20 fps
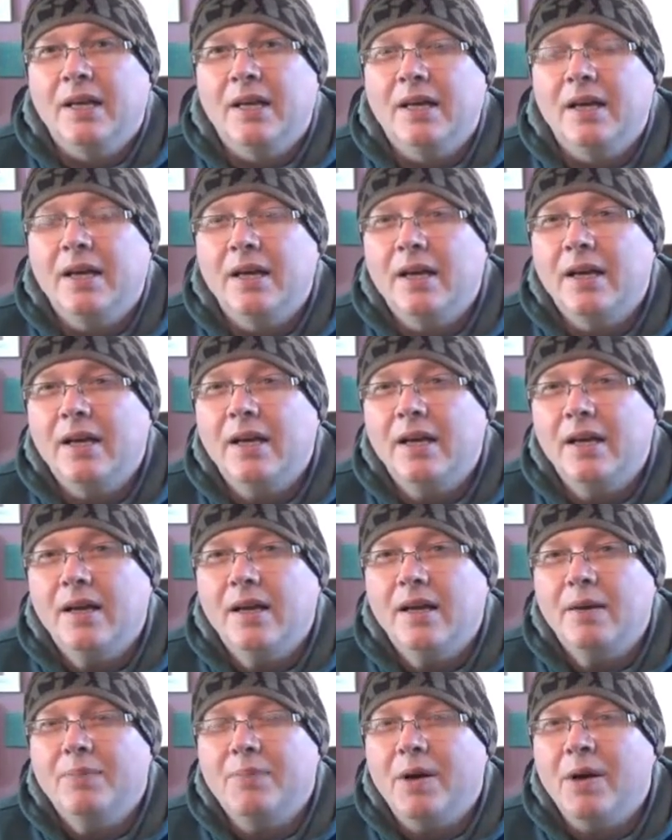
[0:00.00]

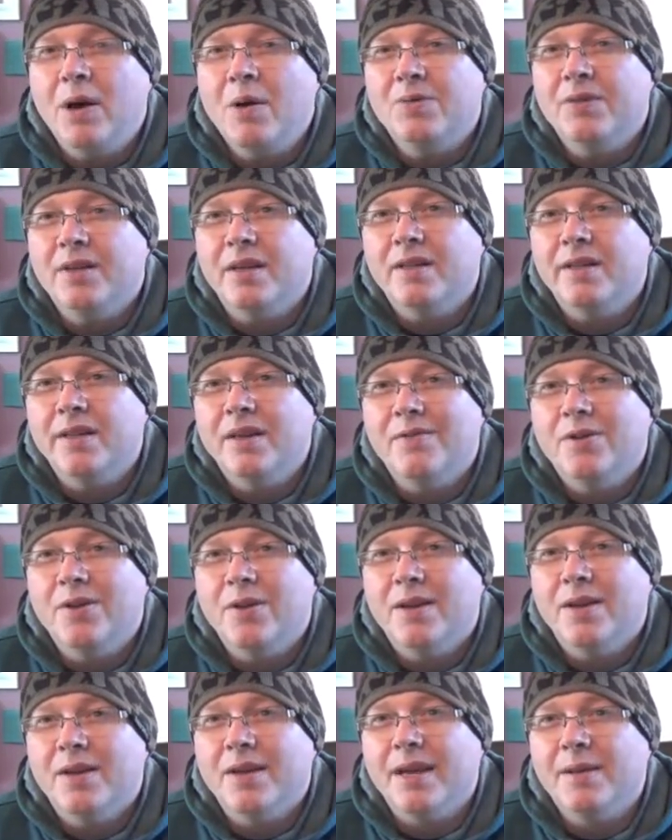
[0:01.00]
Uh, but I hope to get the other
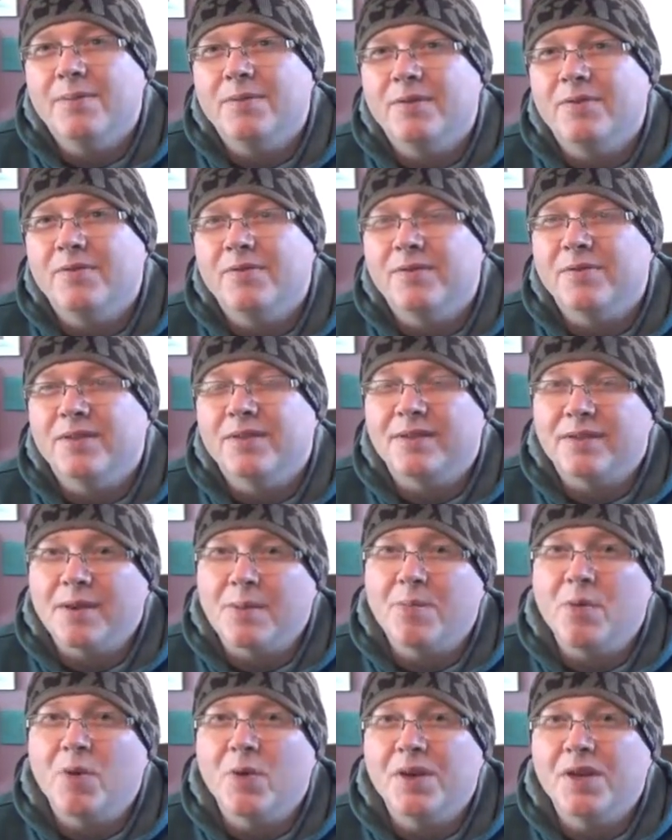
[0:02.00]
nine games
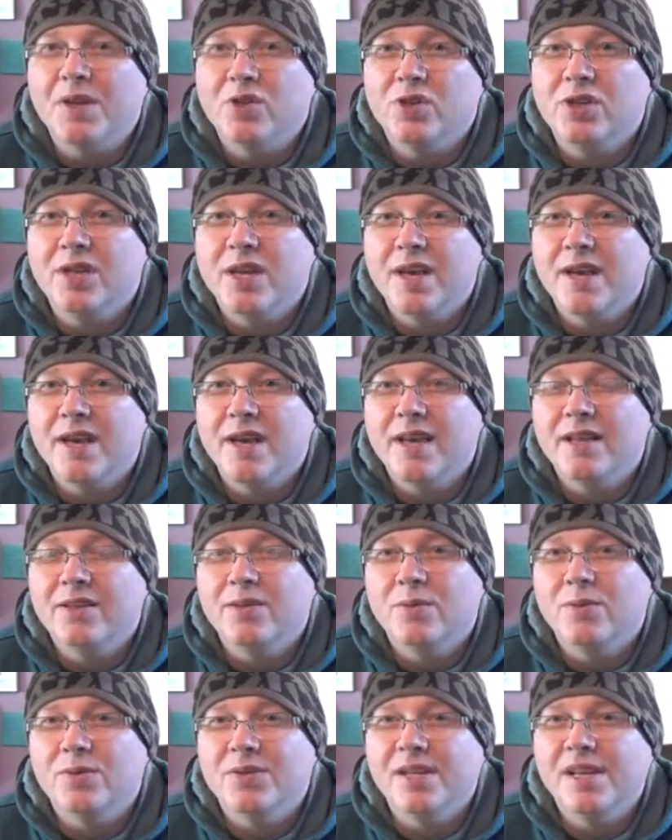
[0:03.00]
some point this year, and
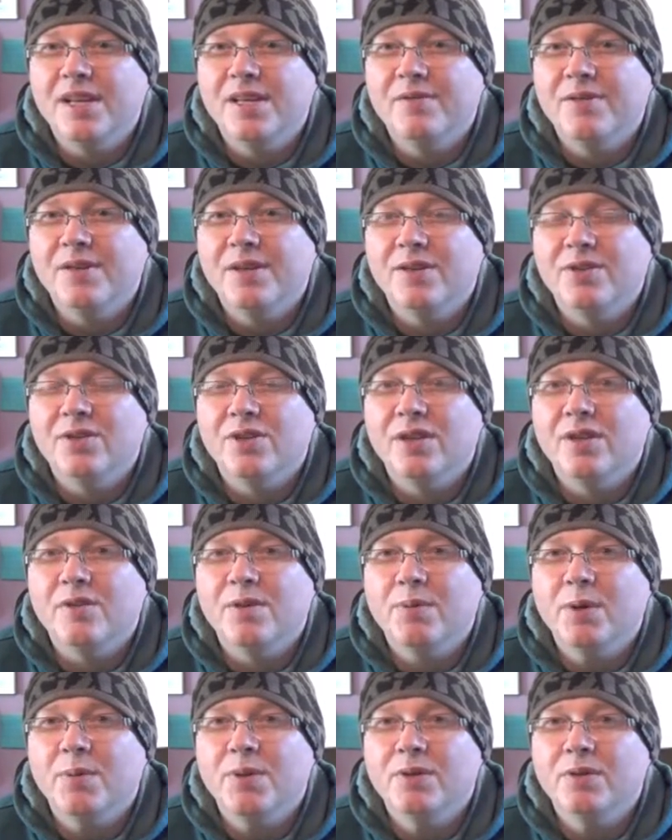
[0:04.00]
towards the end of this year,
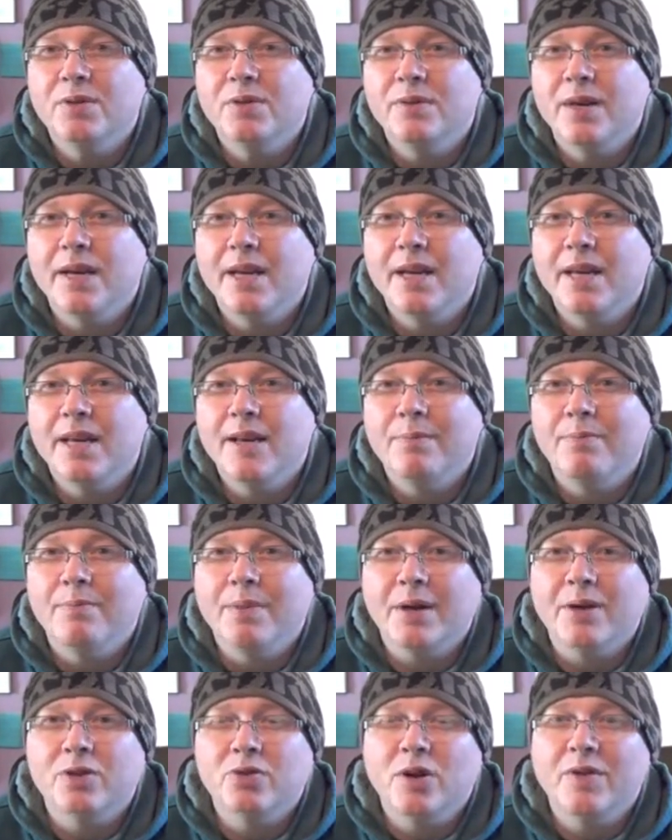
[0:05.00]
I'll probably do a
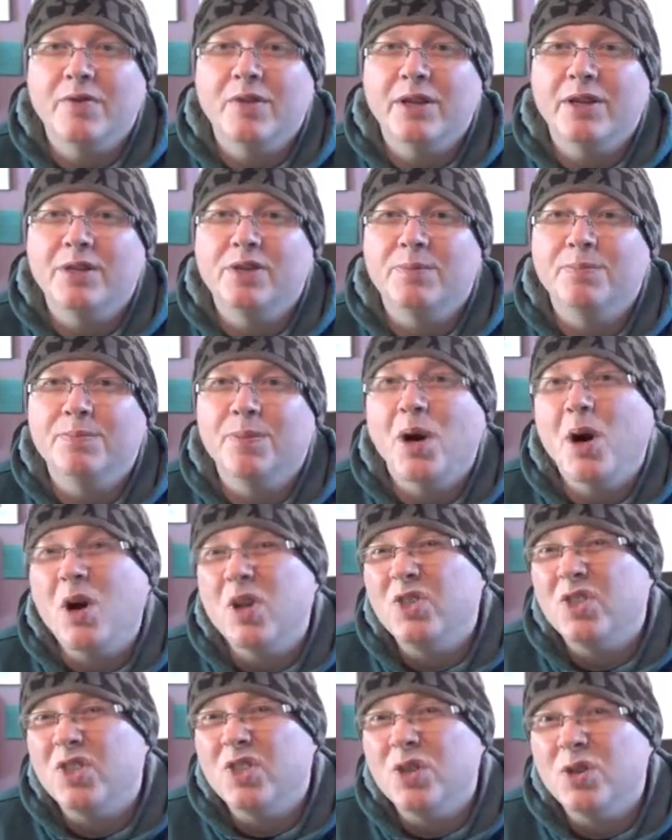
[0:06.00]
Mega Drive collection
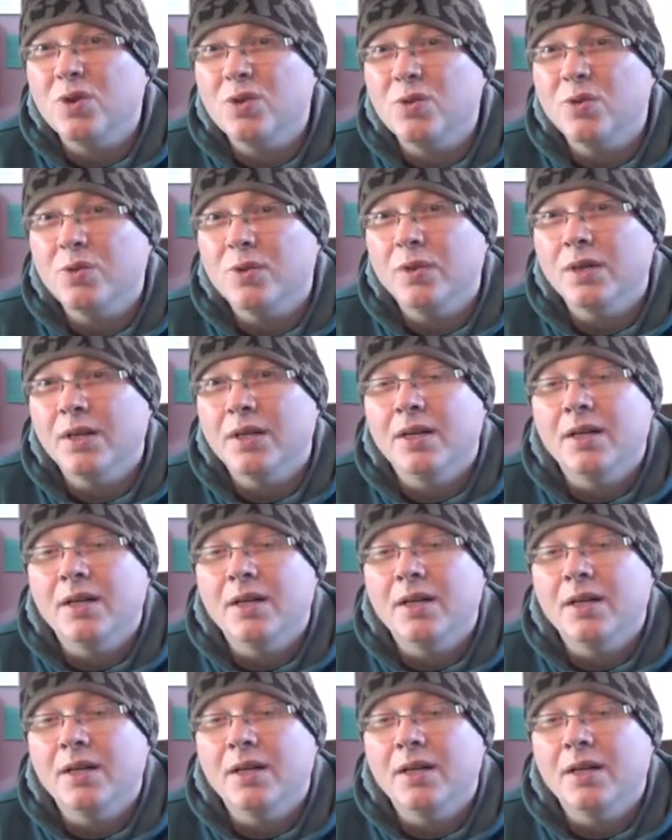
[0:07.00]
part two.